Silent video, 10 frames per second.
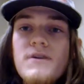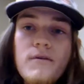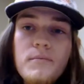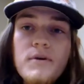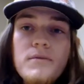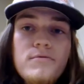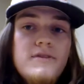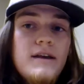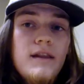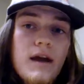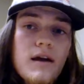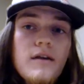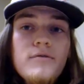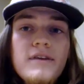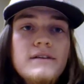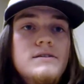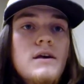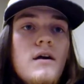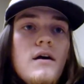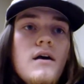So I'm going to pretend like I know things.